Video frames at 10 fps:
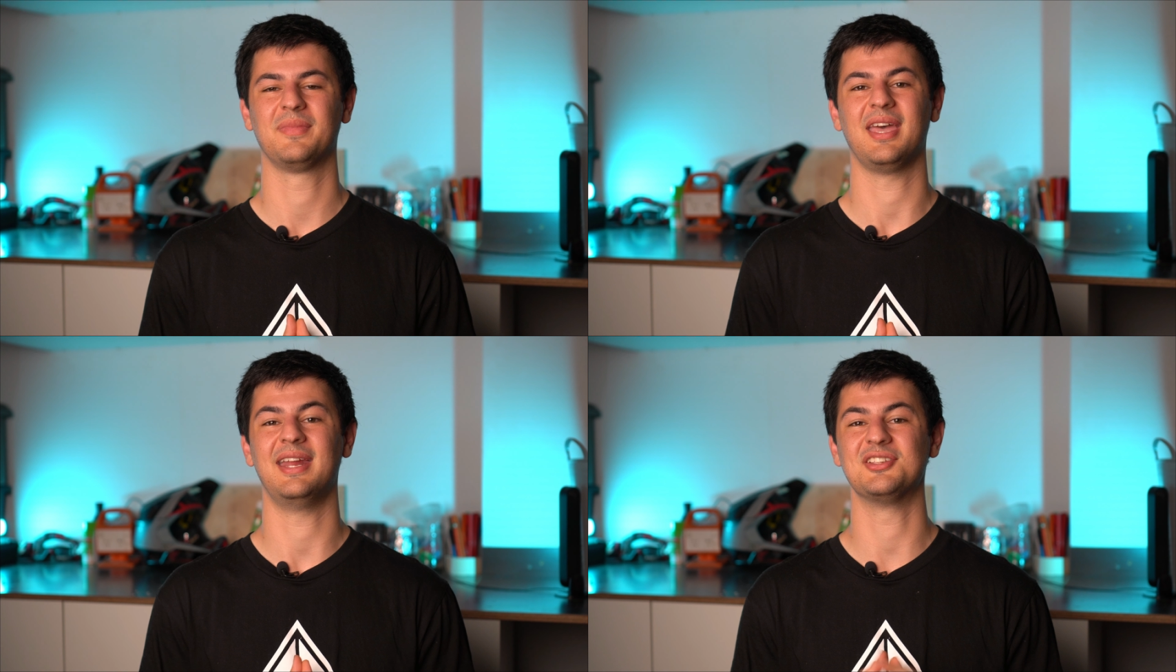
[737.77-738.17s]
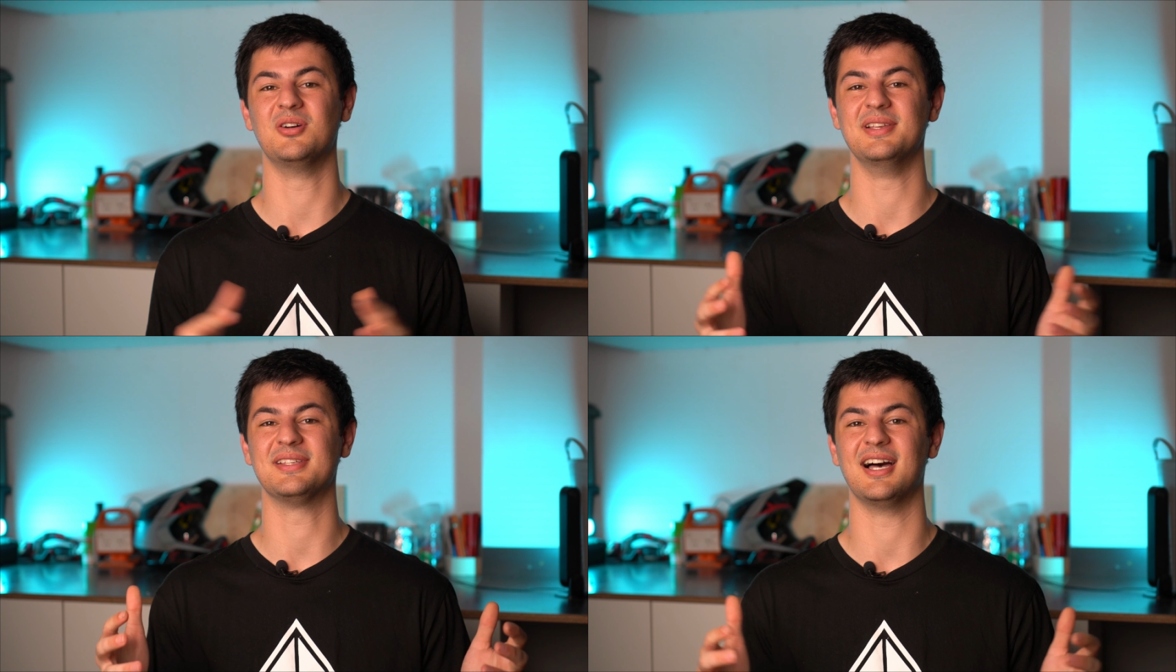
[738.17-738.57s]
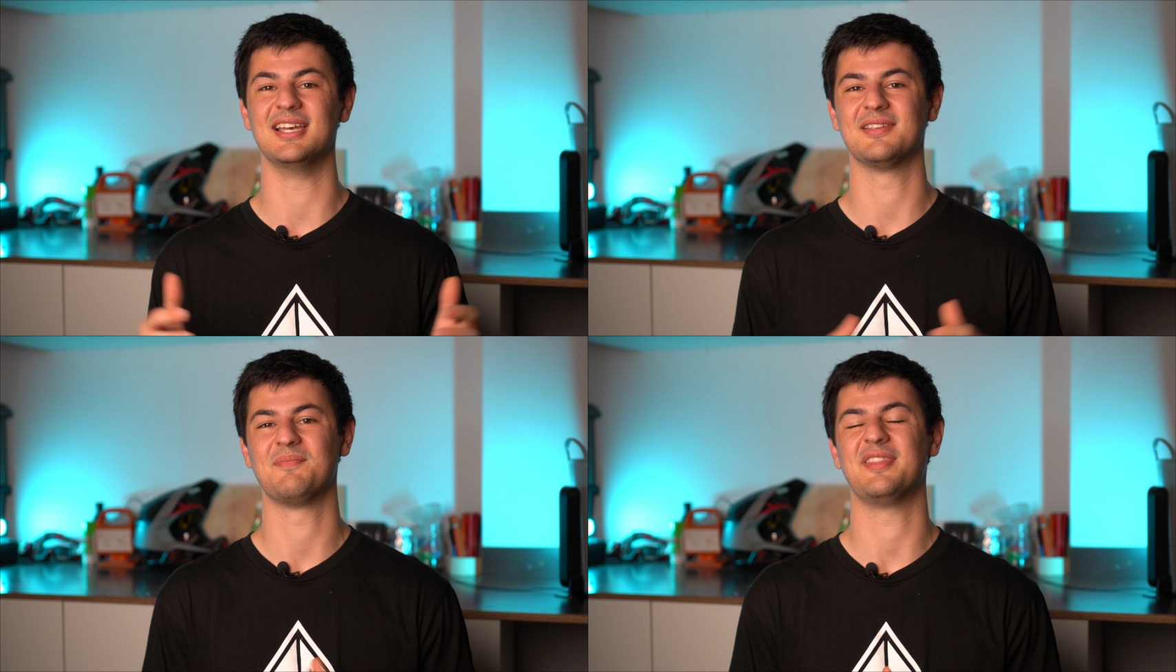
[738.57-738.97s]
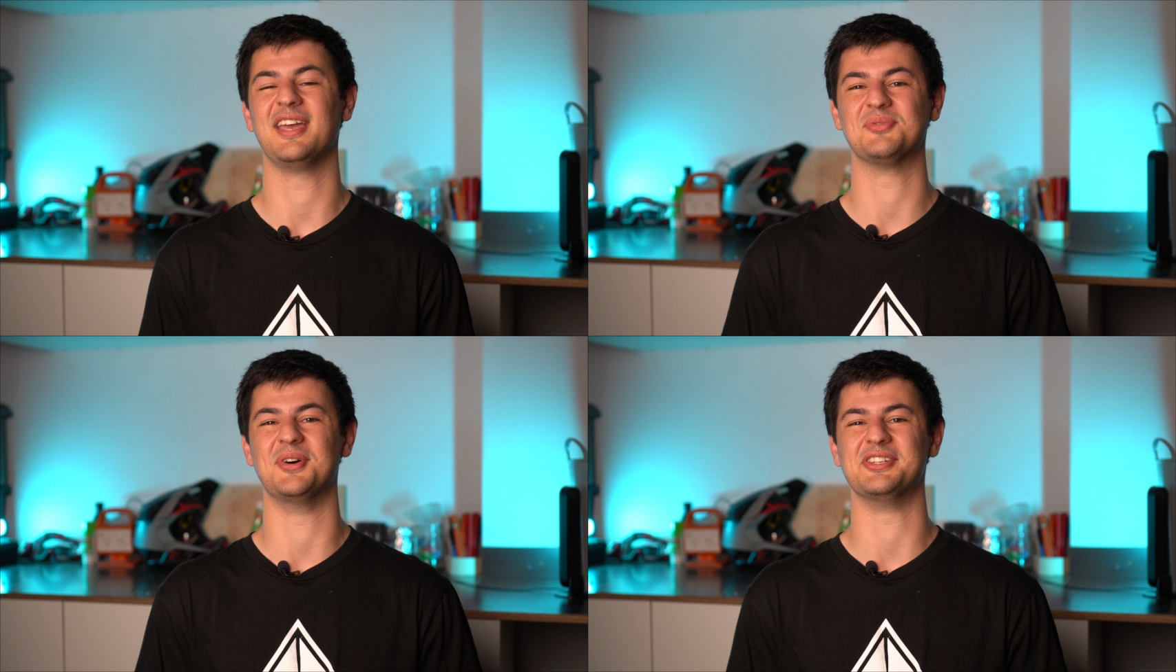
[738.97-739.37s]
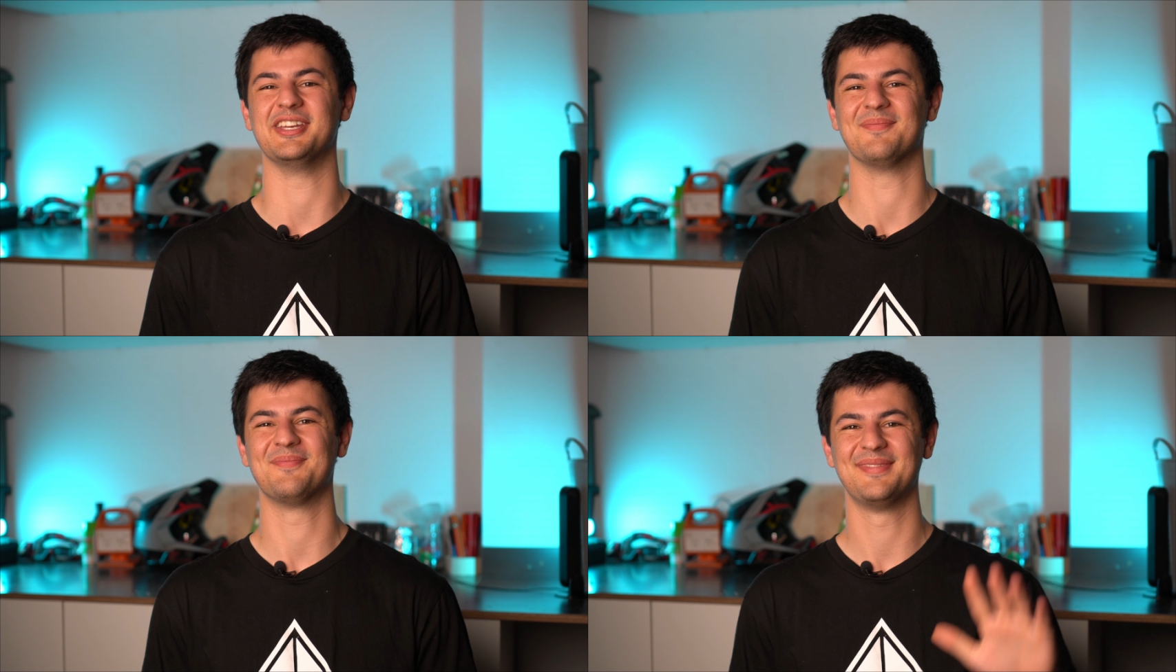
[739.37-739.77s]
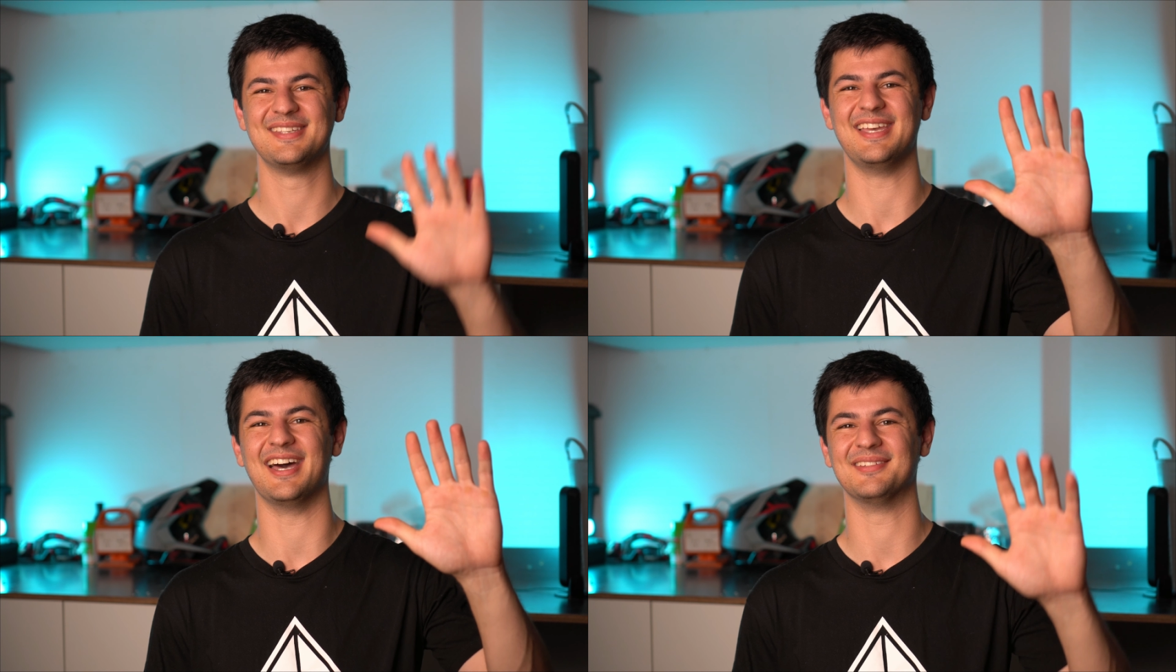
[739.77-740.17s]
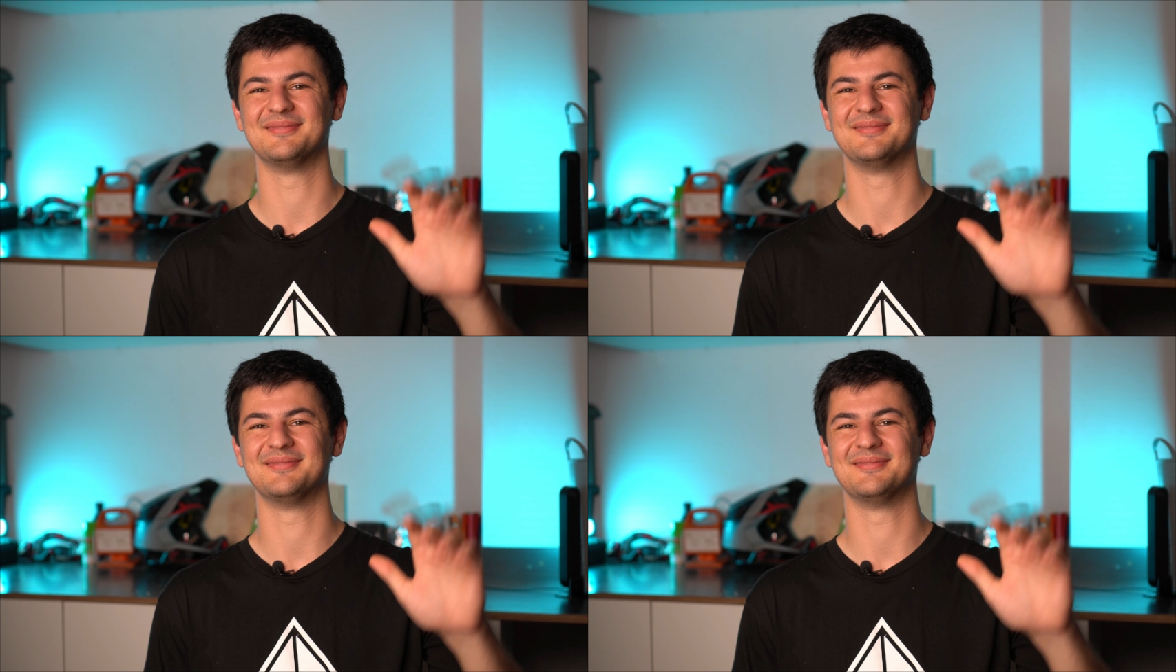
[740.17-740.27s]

And as always guys, thanks for watching. See ya.